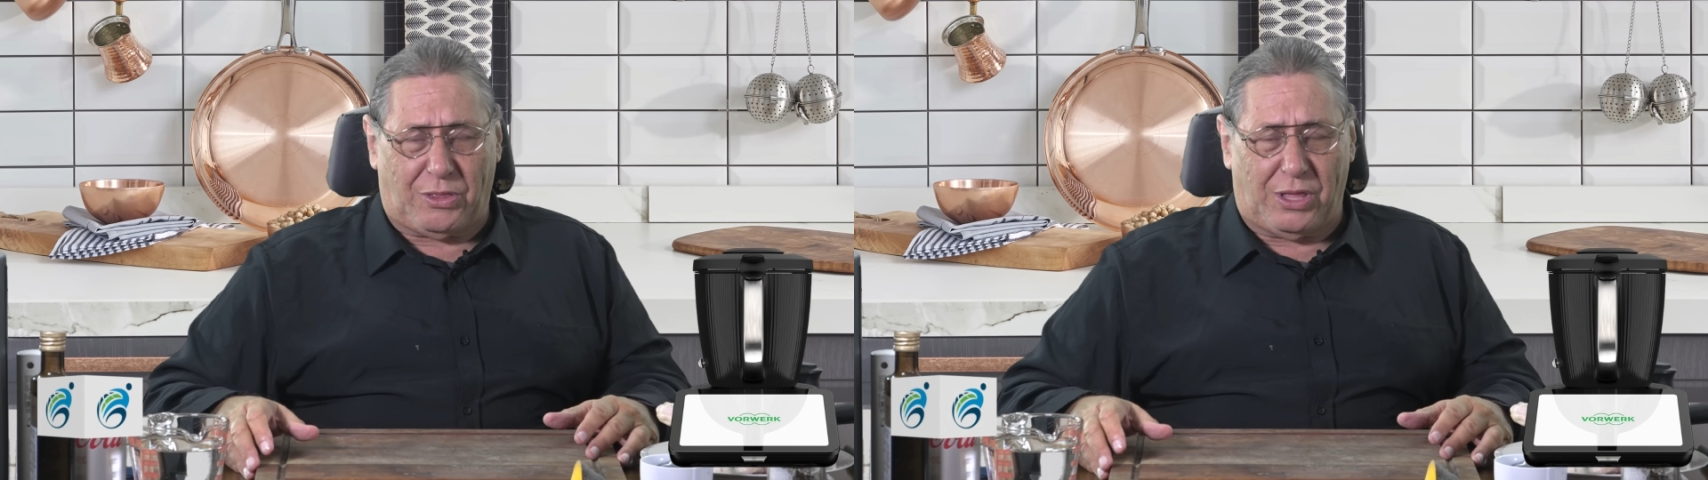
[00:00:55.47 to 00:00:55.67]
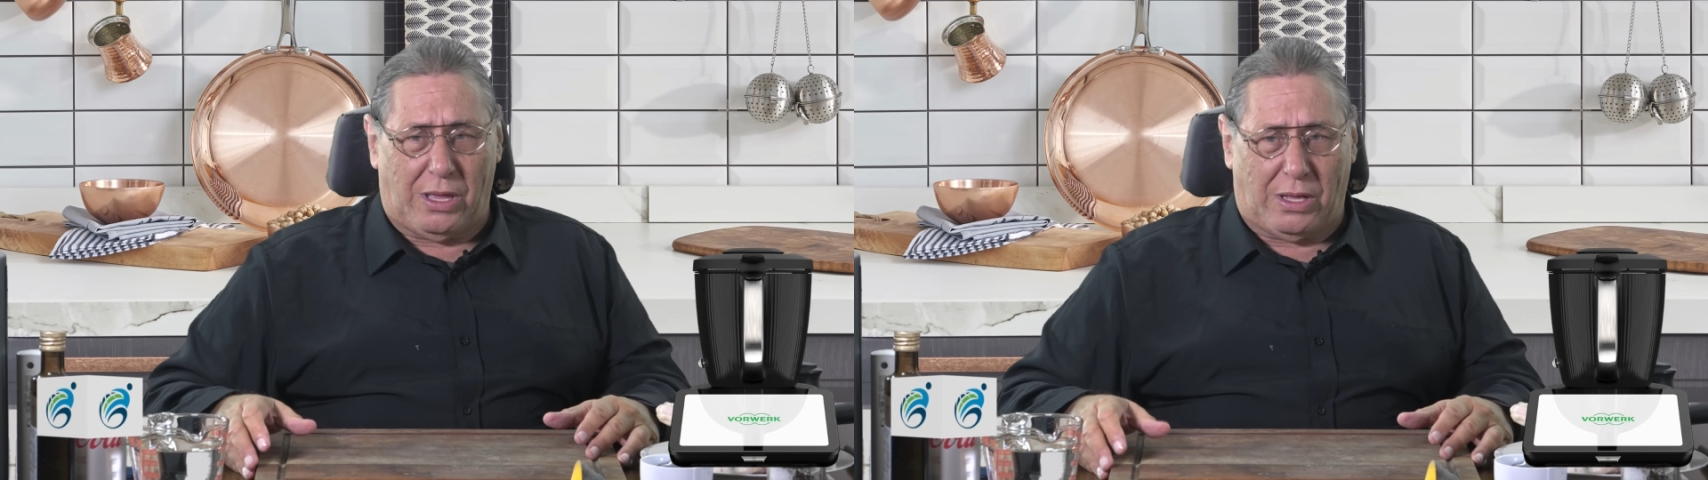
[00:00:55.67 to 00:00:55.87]

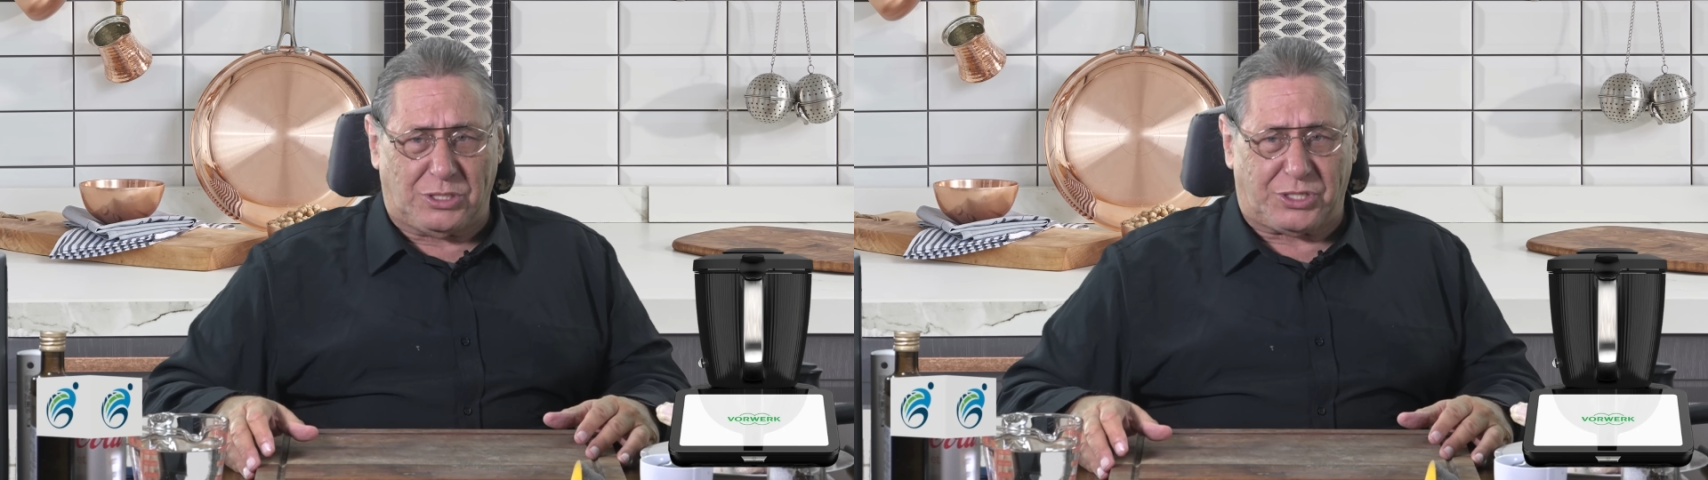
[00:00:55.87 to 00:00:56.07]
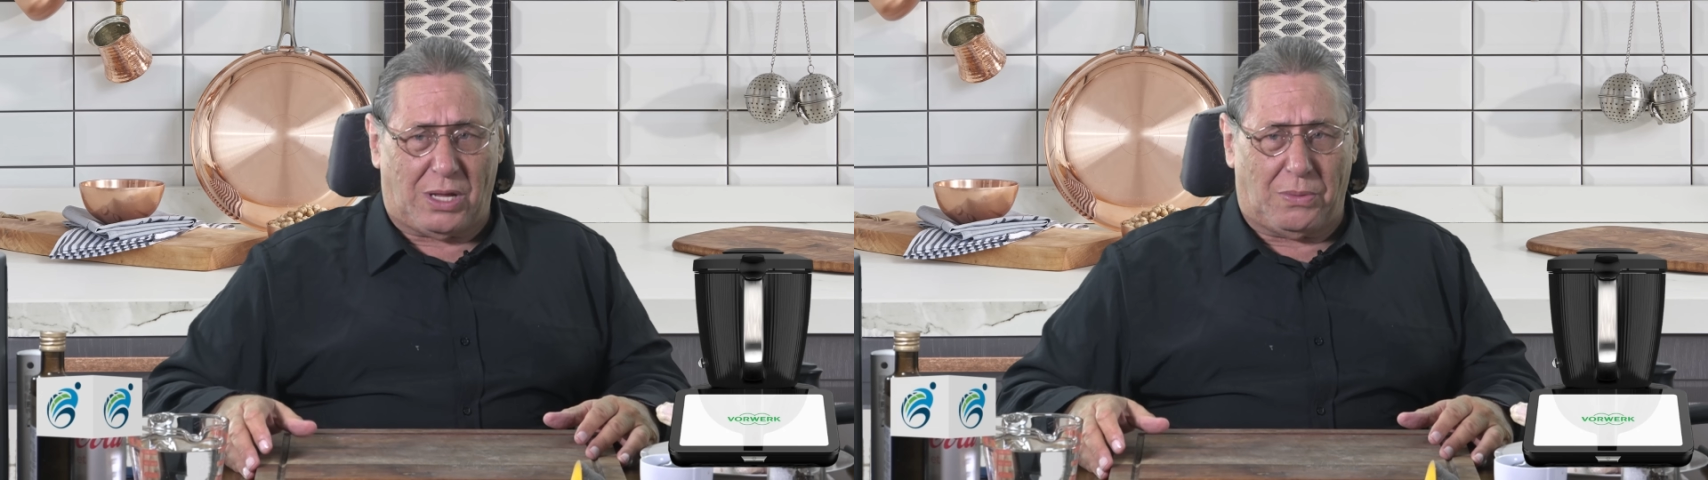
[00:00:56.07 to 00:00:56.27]
thing you can
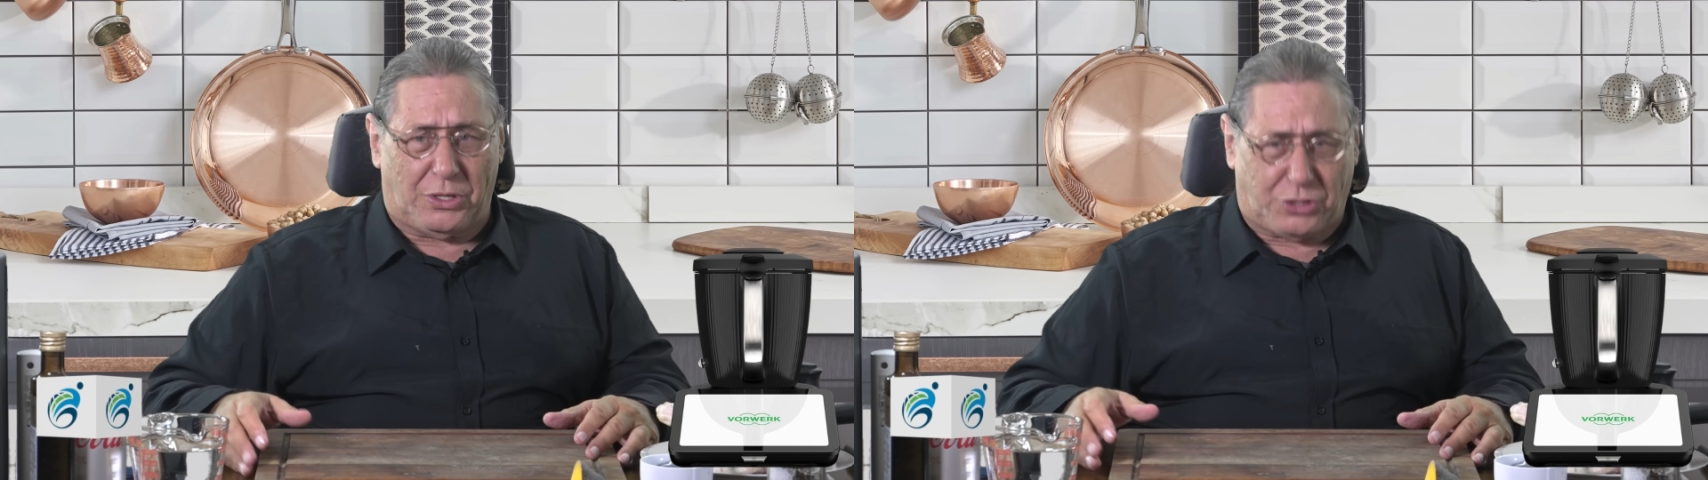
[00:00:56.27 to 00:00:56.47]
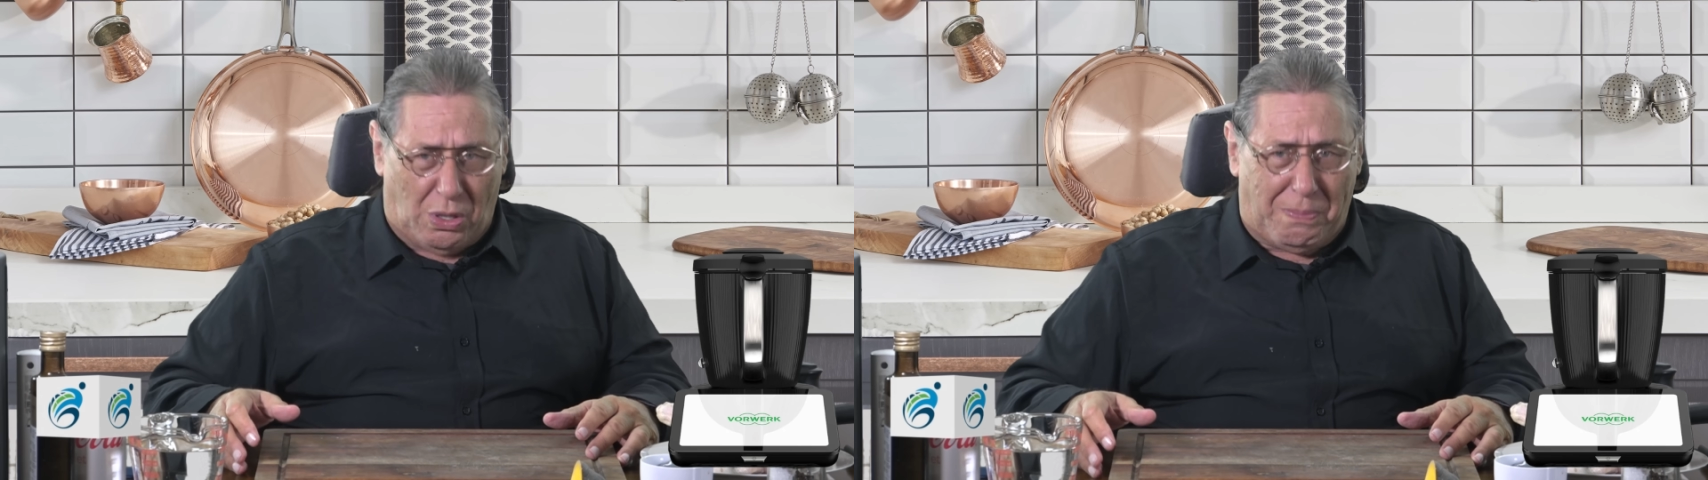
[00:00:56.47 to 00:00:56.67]
see on the
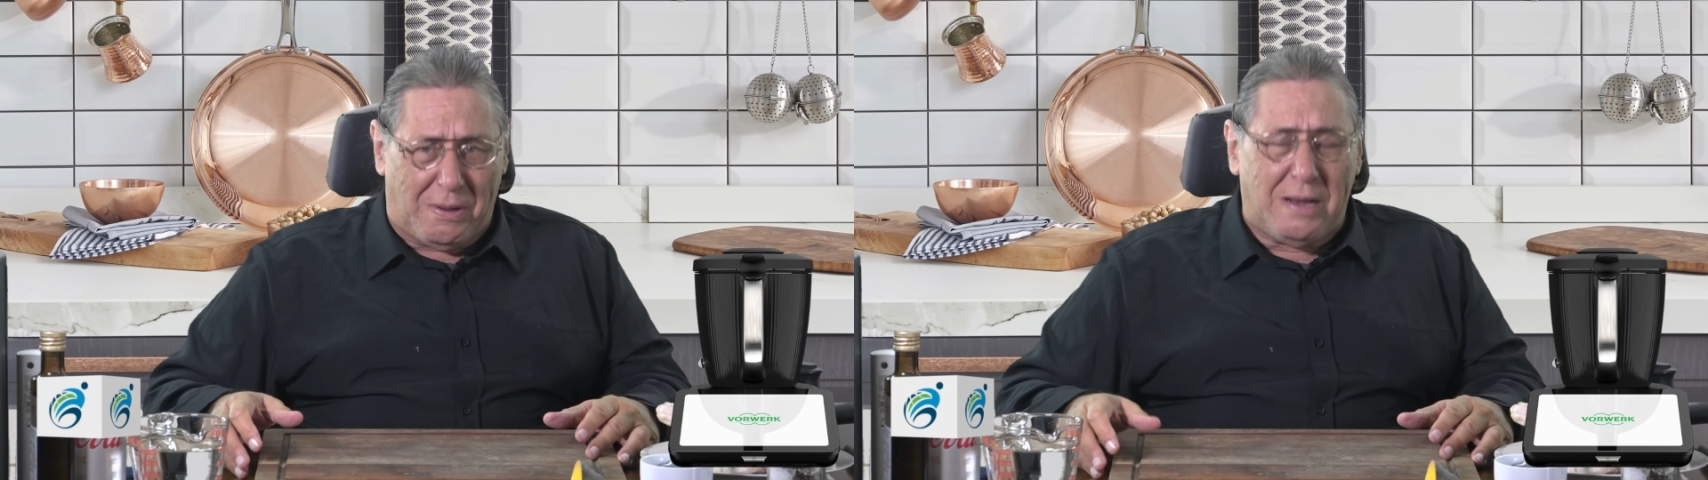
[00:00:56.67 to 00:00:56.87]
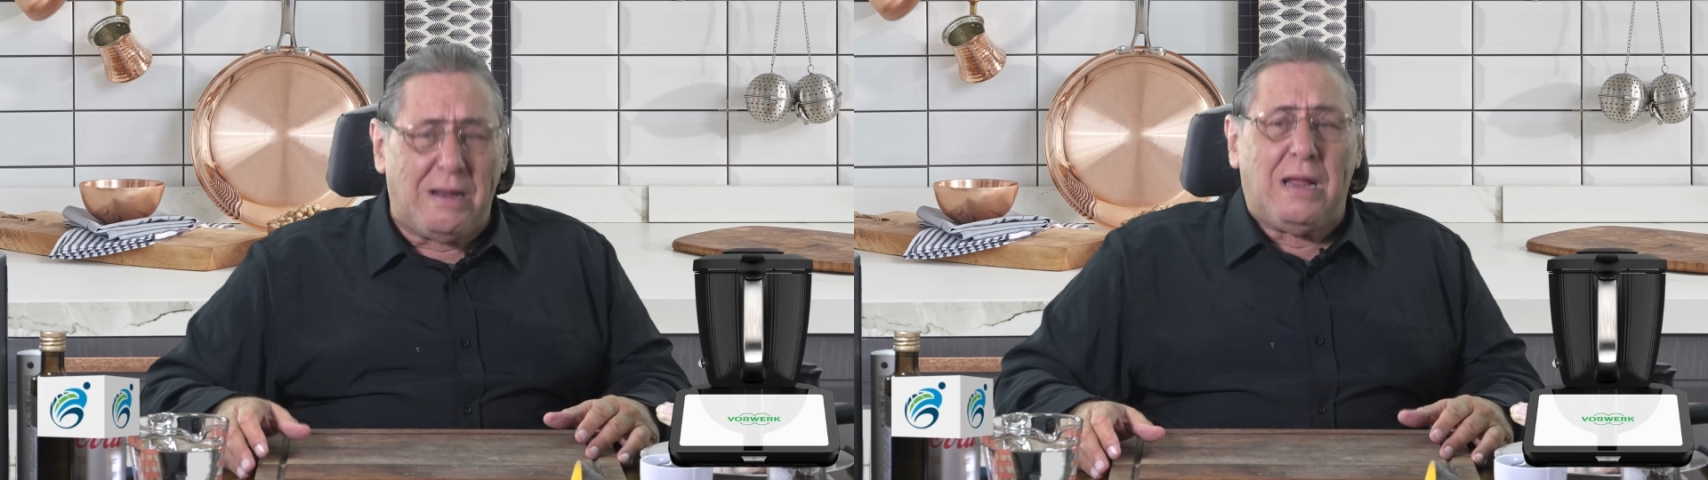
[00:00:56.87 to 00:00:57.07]
top.